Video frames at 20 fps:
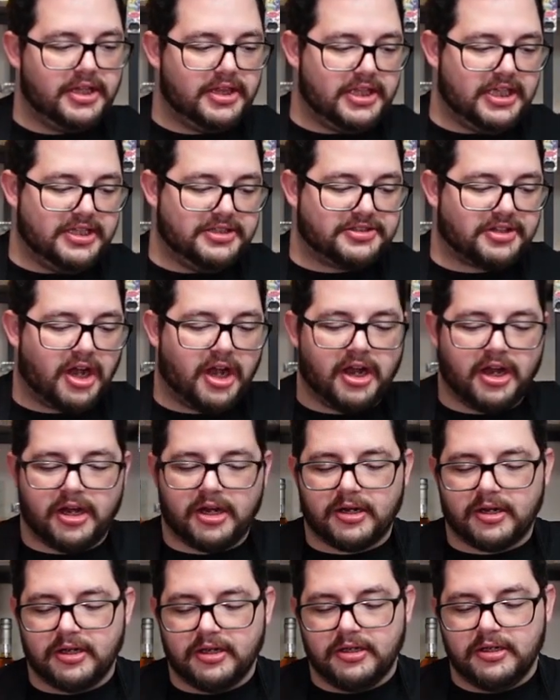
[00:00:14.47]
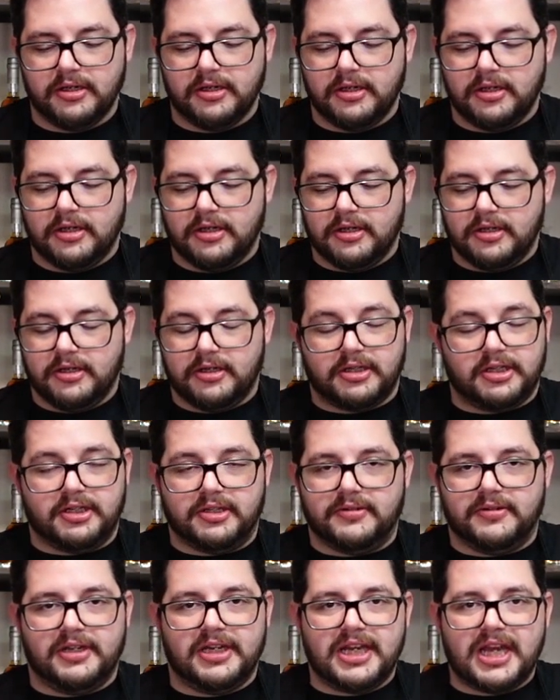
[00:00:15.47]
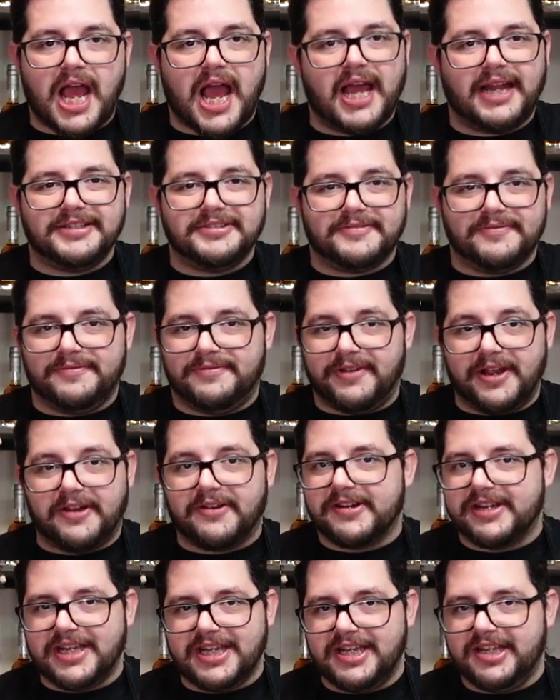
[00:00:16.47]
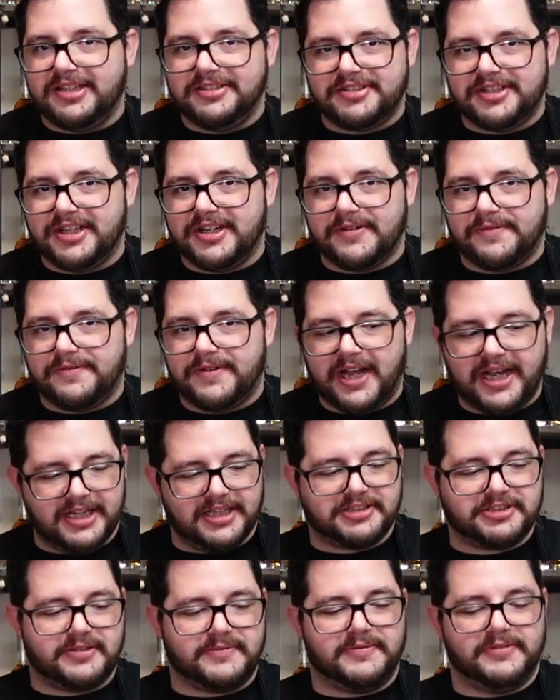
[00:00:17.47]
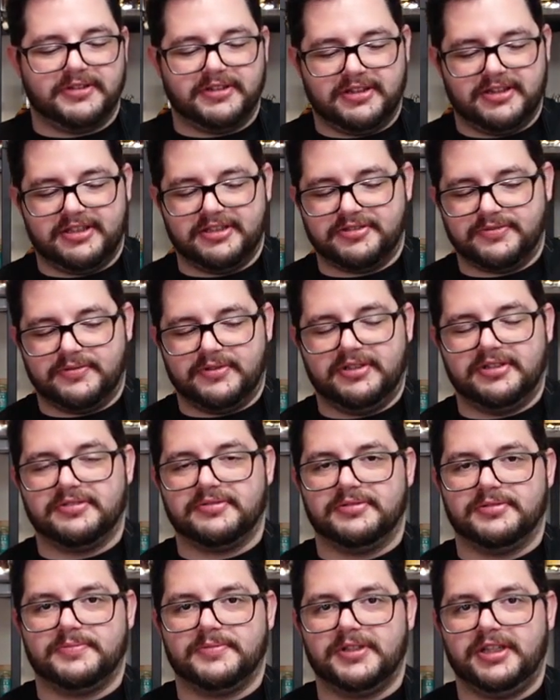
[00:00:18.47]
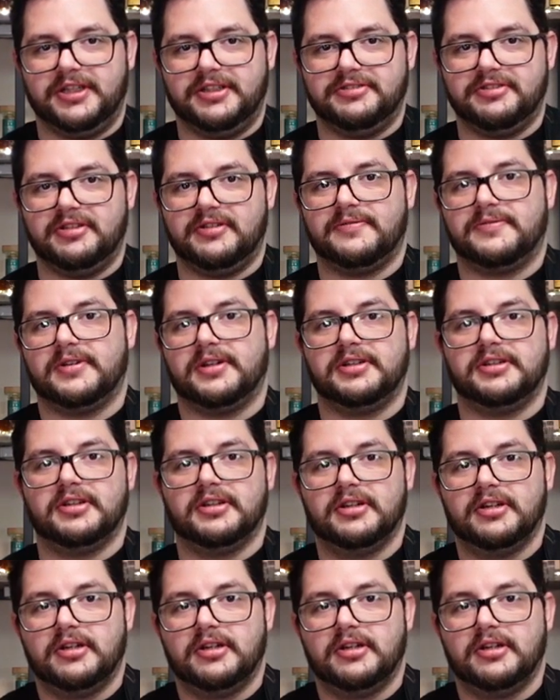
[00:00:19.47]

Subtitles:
These are not very easy to find, except for this one. This one's pretty easy to find.